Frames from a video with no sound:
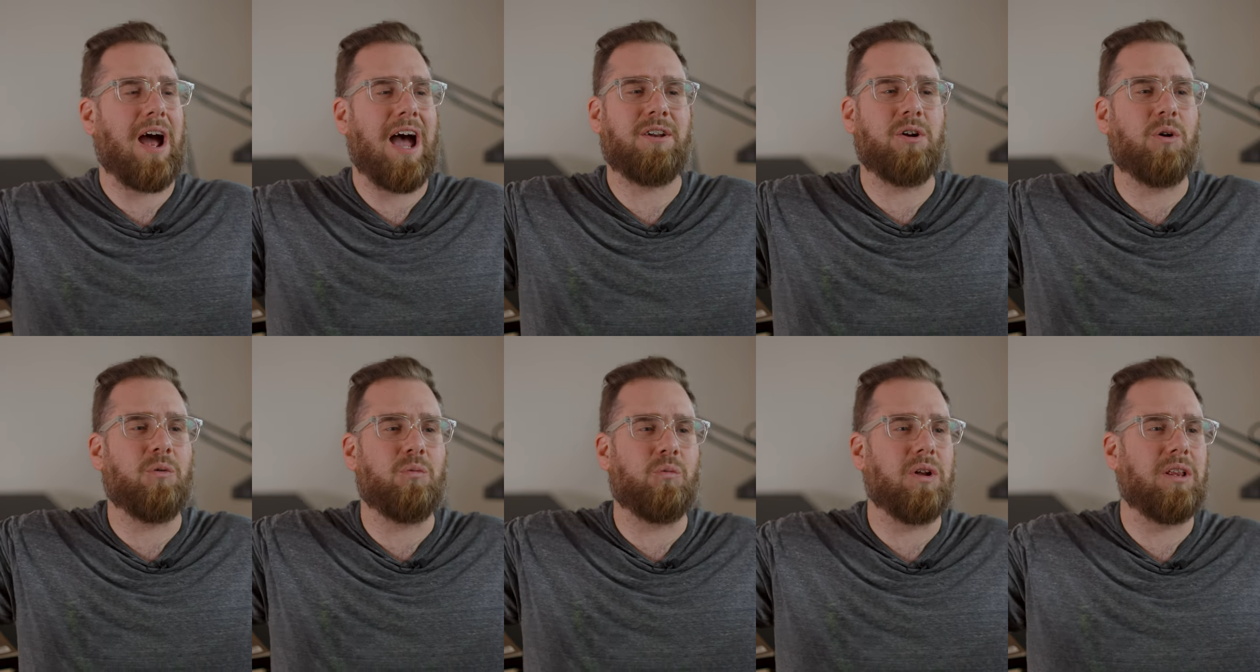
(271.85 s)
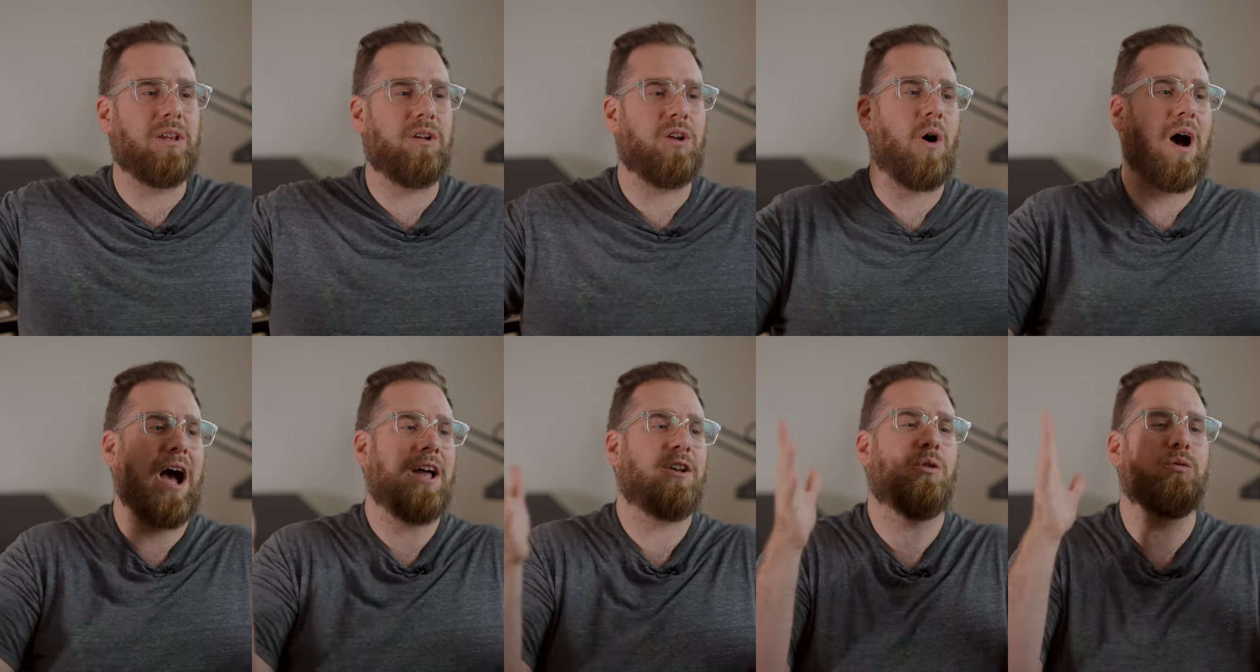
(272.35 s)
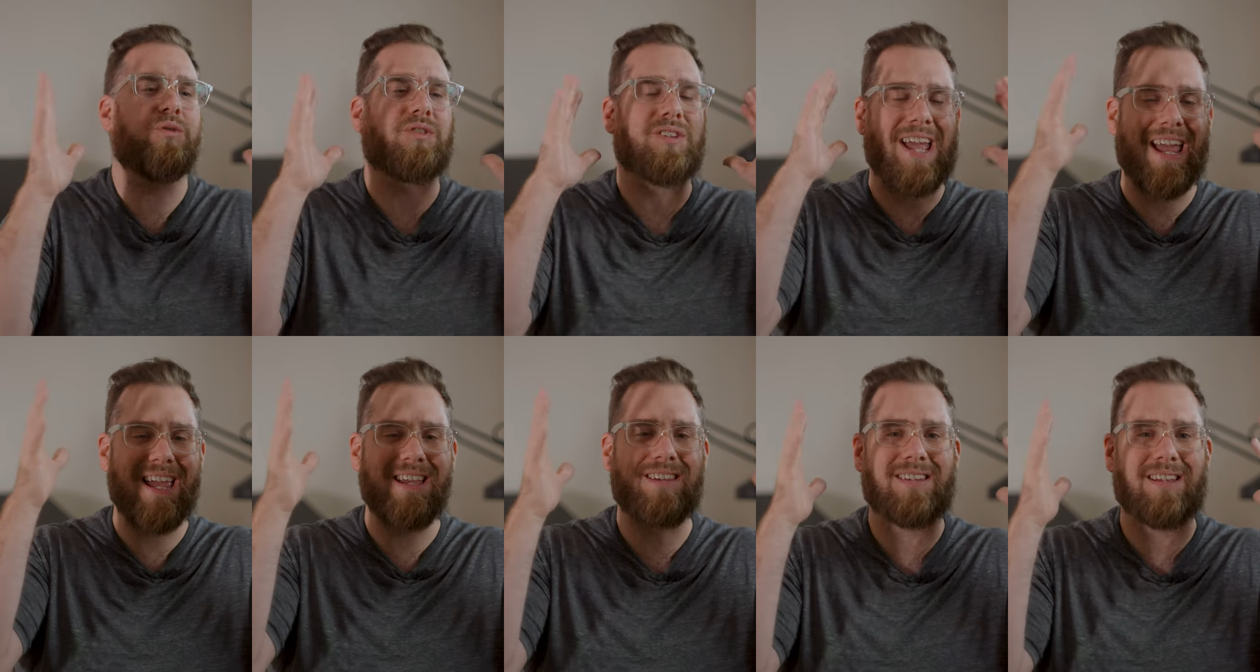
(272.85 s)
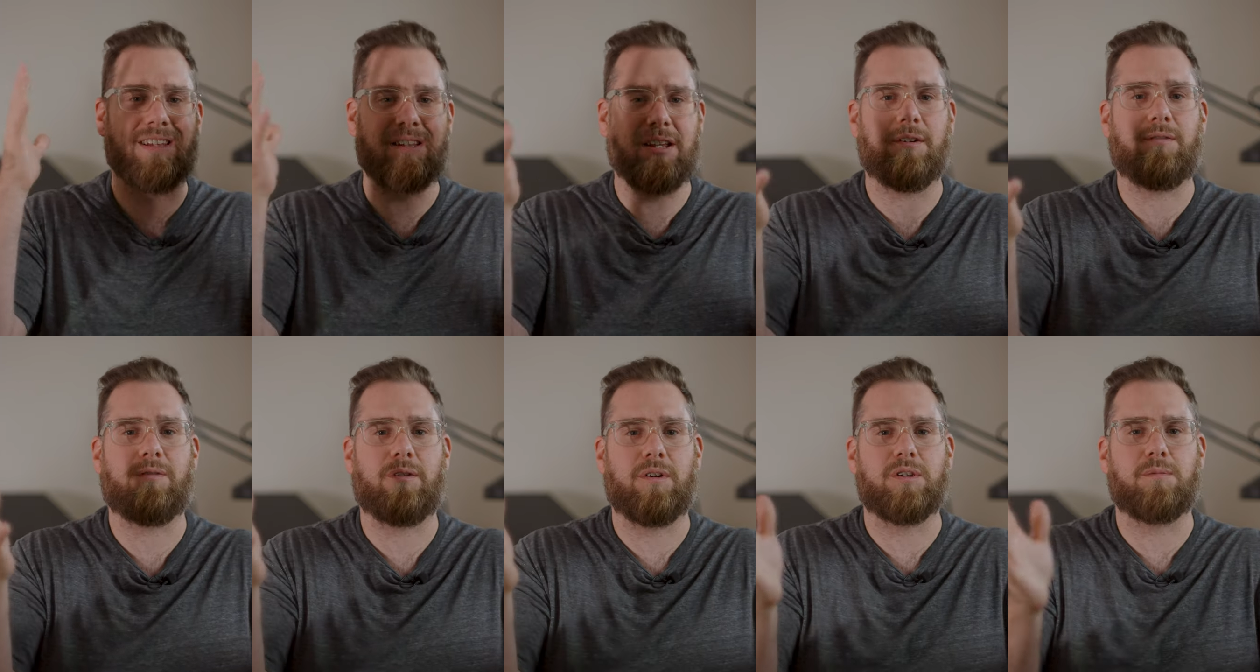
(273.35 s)
I don't really know. I don't taste the
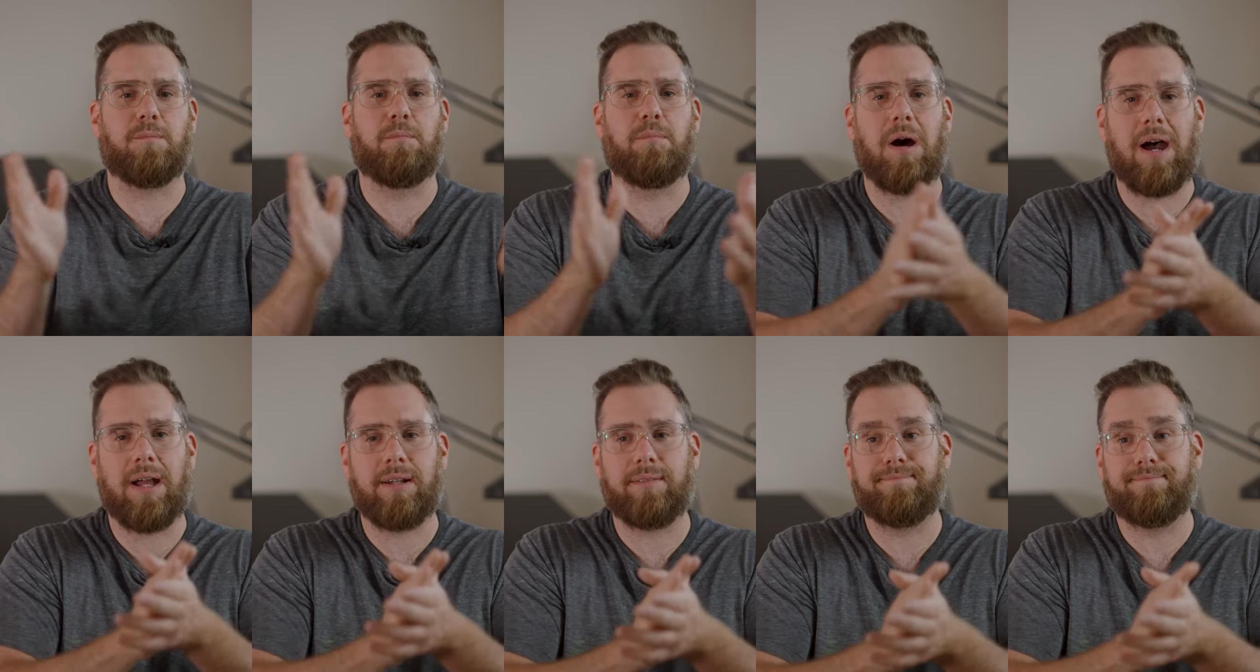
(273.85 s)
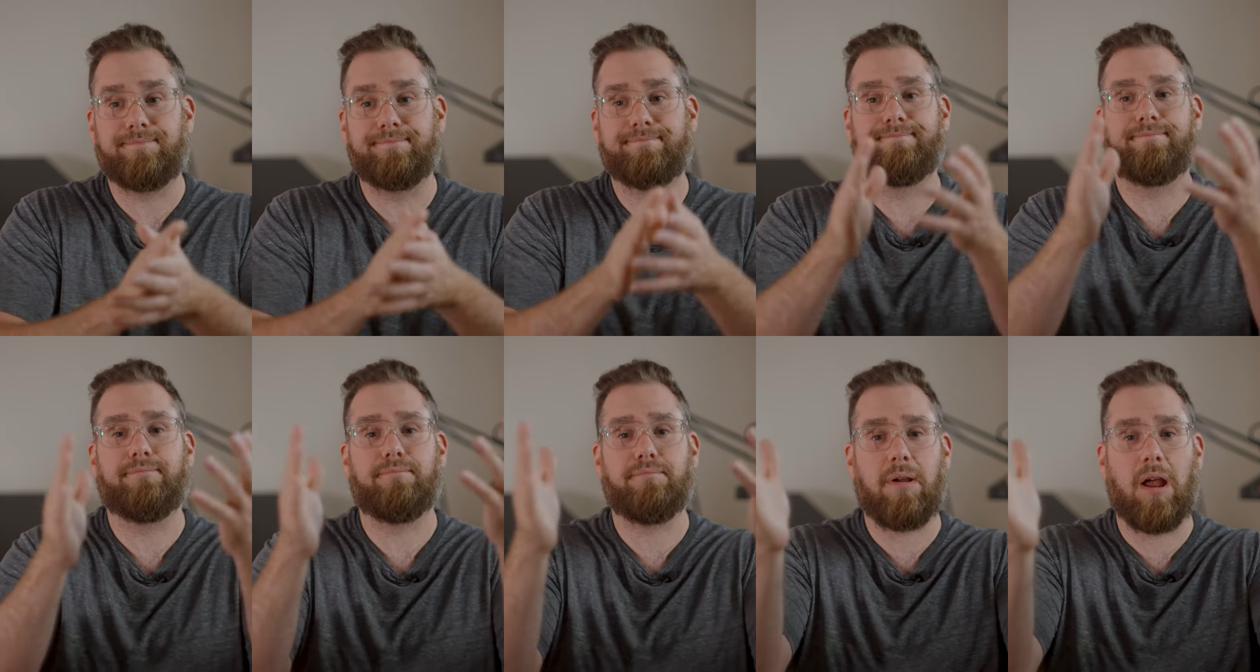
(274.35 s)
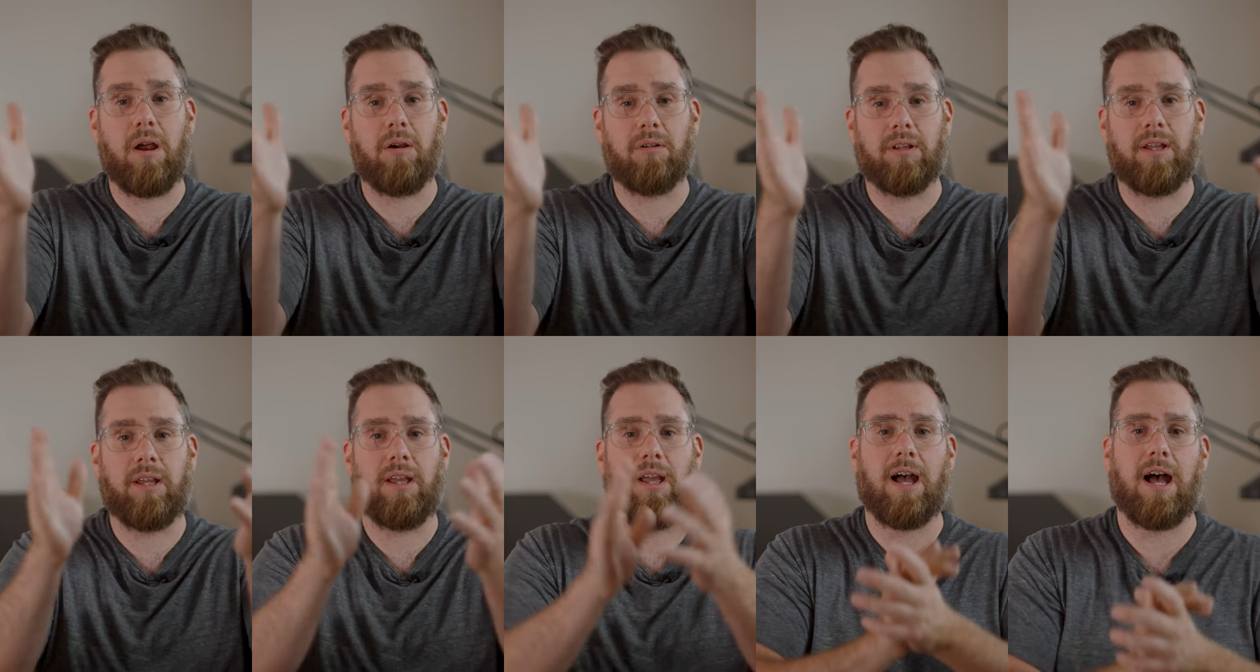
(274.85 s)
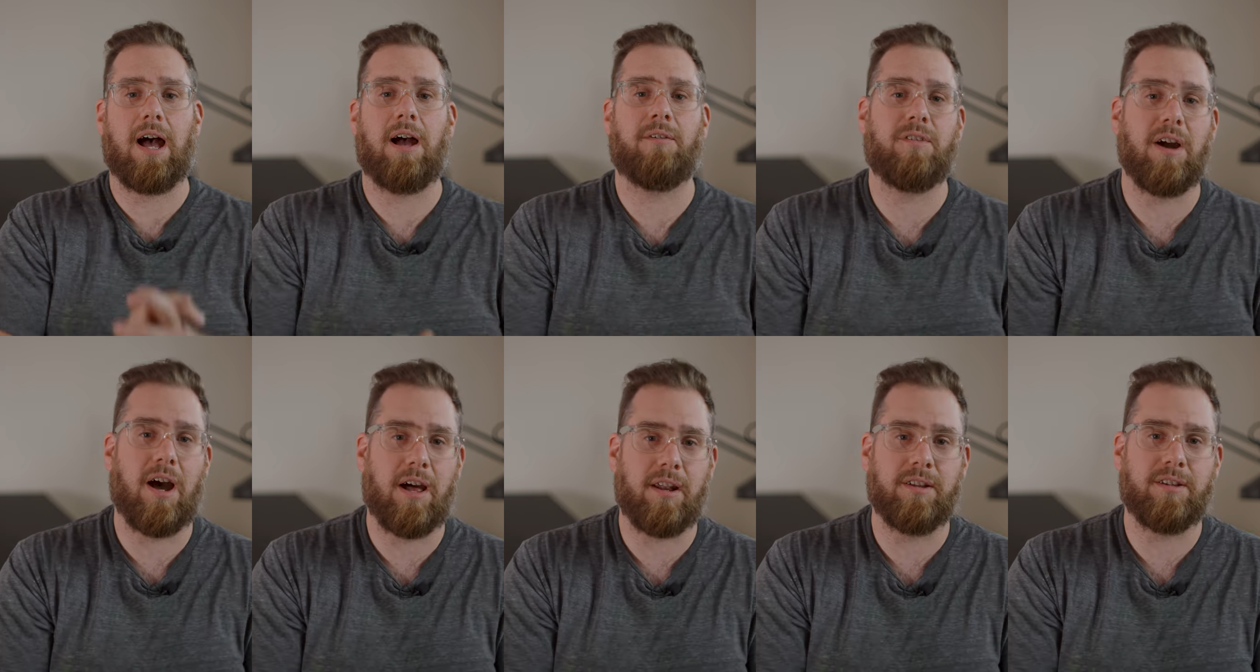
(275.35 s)
difference, but apparently
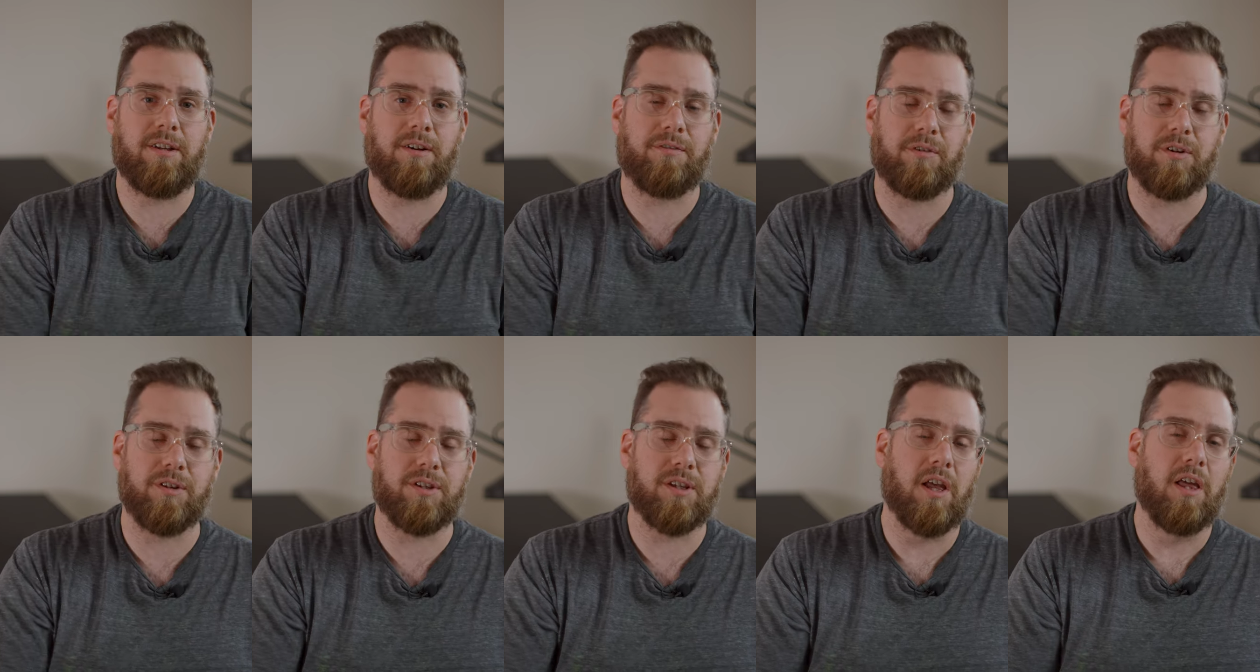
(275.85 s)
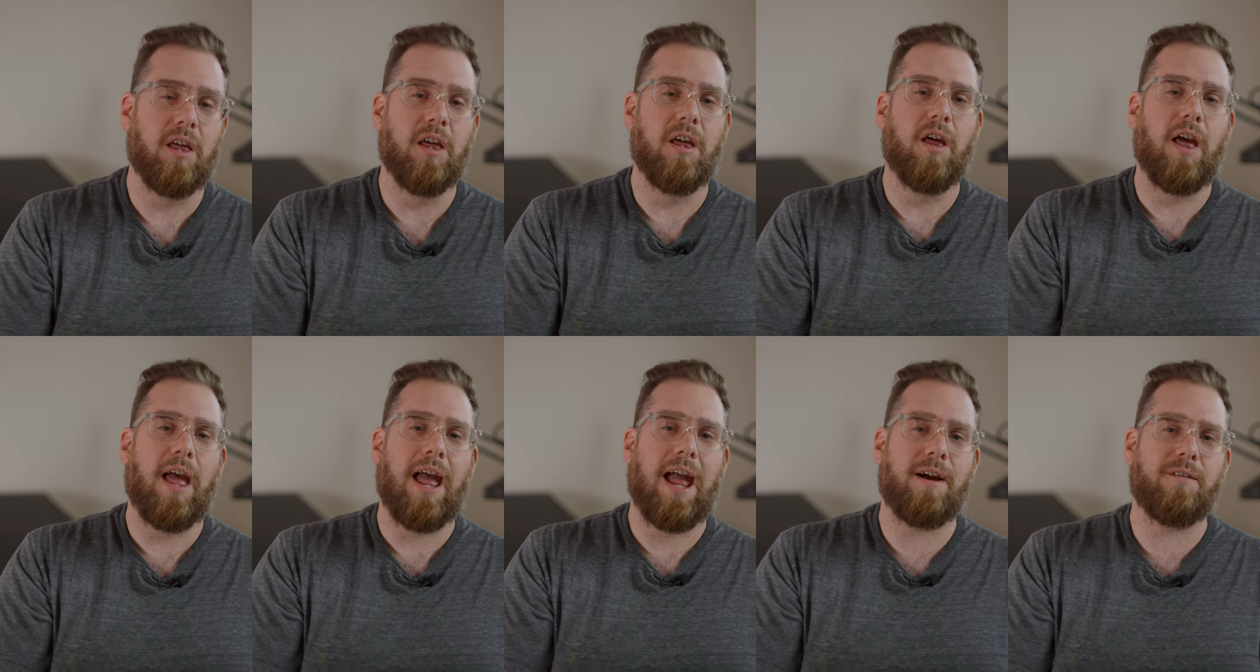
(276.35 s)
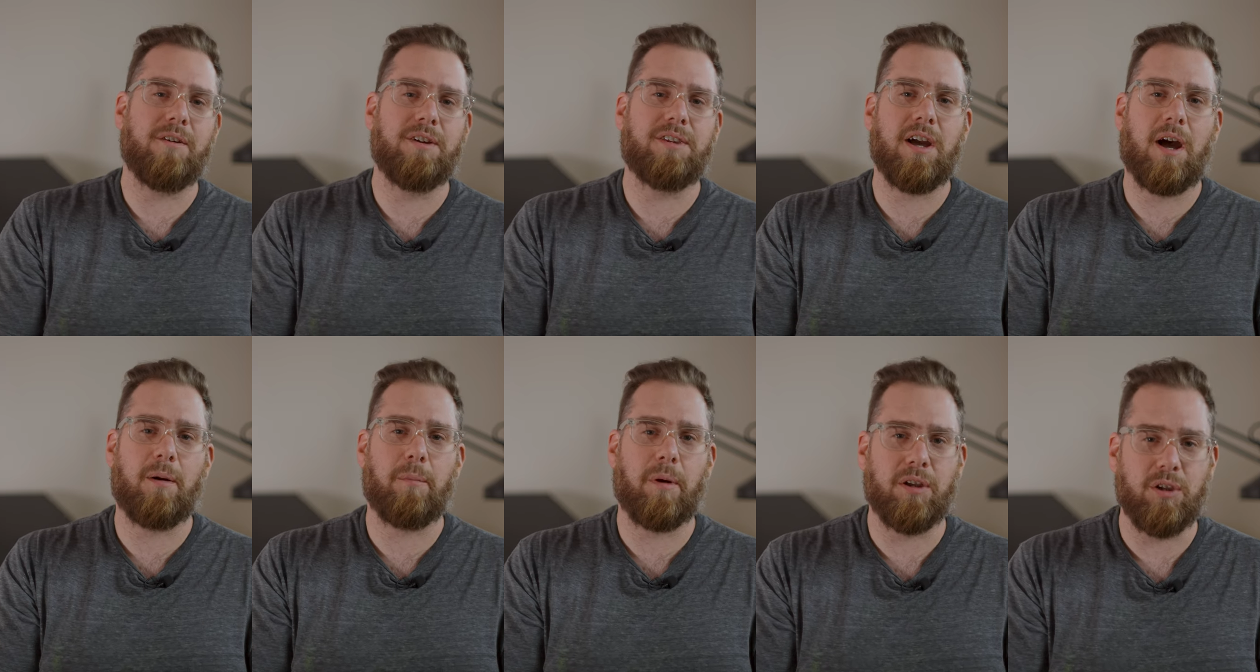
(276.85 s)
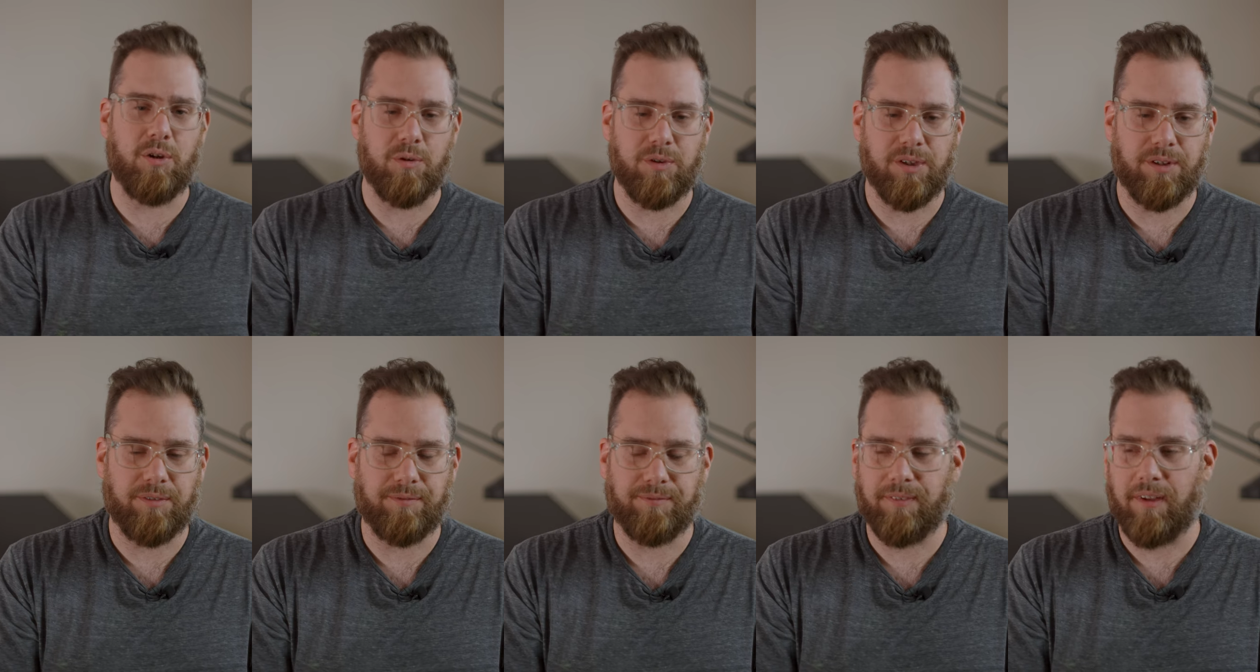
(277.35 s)
I've got a difference every time I
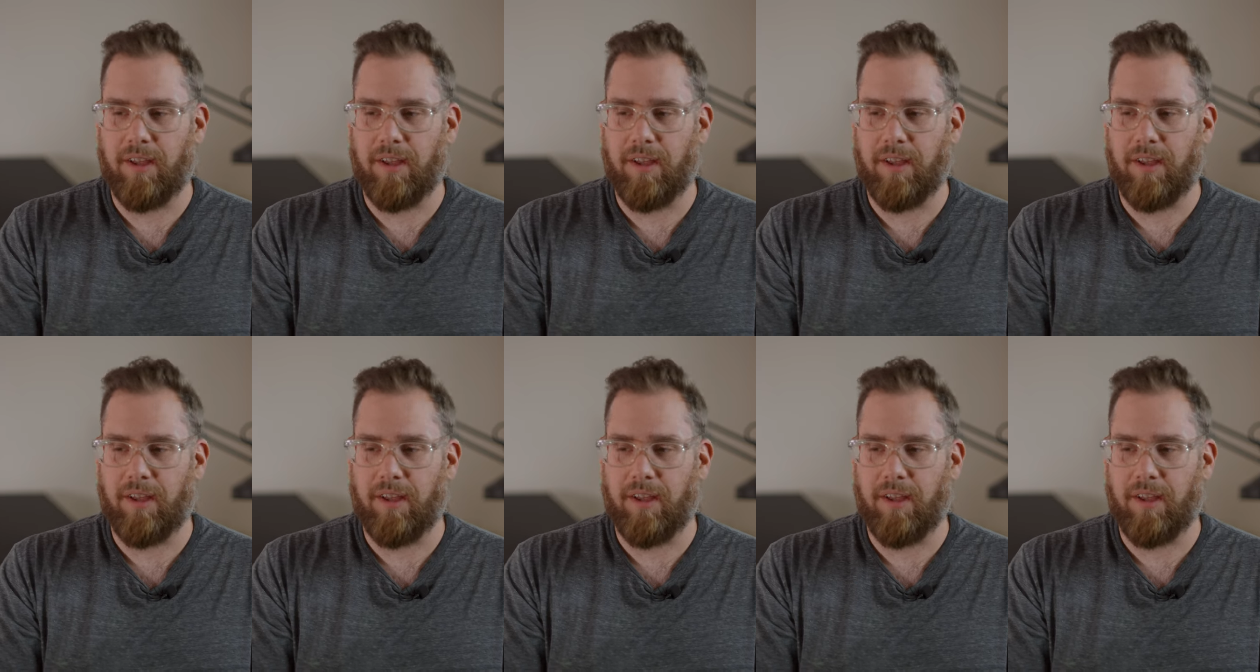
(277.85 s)
use it,